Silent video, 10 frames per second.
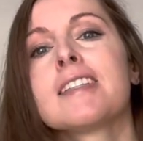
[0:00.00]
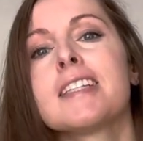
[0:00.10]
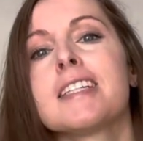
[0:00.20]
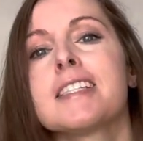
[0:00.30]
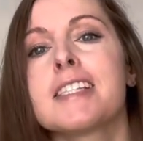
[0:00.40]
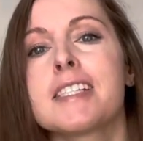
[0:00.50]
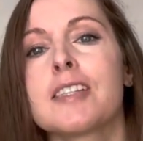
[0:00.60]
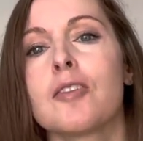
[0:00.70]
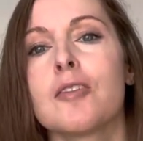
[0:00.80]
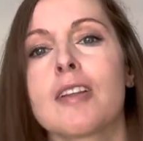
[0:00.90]
This is
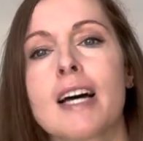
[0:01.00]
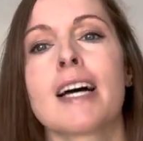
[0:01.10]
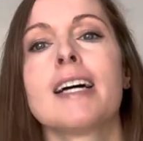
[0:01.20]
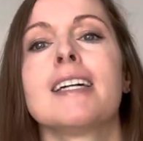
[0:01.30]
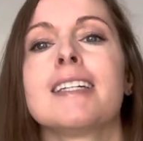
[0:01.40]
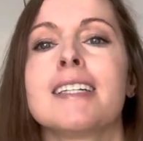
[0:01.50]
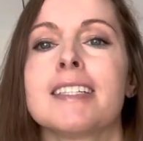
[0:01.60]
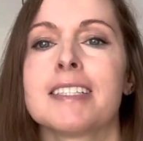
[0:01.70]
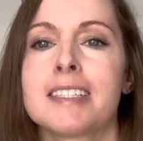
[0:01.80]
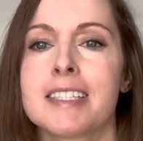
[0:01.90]
Lola.
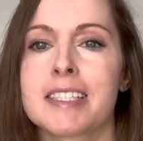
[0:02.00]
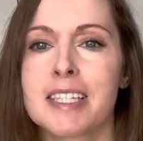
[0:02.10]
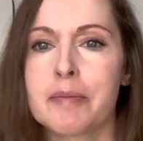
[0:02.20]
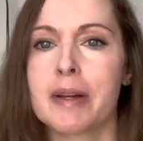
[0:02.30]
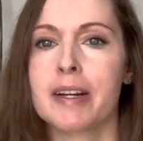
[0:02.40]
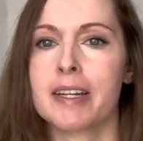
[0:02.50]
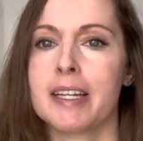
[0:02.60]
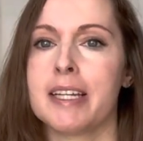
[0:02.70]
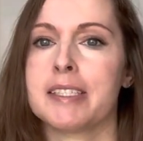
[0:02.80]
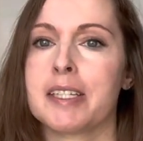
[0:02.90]
She's an American
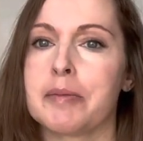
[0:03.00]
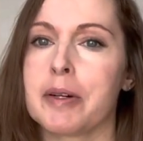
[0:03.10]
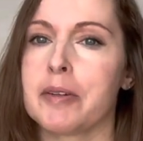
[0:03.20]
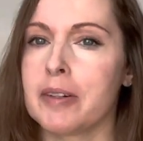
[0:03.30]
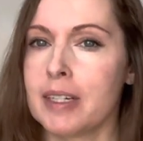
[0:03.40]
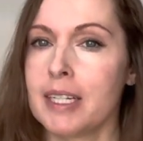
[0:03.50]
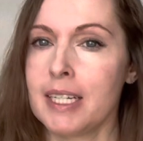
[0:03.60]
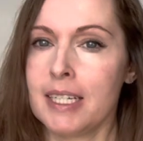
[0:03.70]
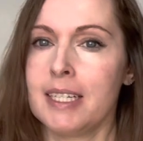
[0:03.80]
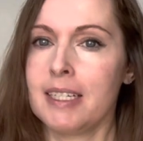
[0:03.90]
Eskimo.
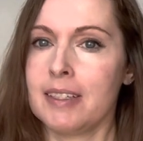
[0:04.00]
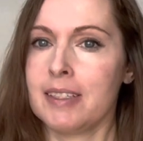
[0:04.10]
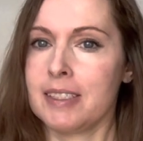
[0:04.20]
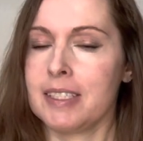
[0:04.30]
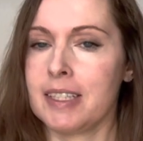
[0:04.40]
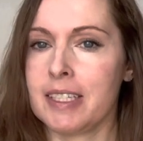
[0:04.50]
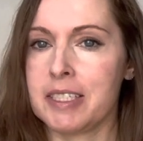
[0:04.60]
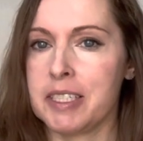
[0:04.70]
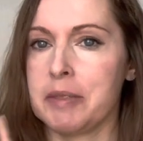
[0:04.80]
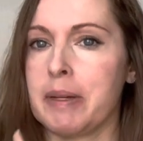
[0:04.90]
She thinks
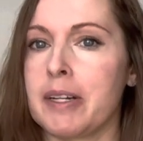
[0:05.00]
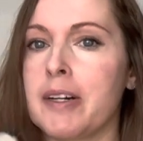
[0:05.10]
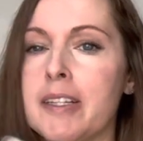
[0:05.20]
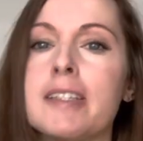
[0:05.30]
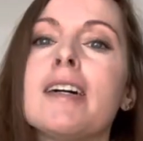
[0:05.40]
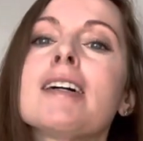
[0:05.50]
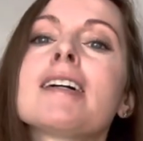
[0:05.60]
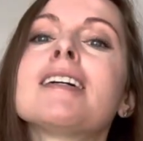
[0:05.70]
she's my guard dog.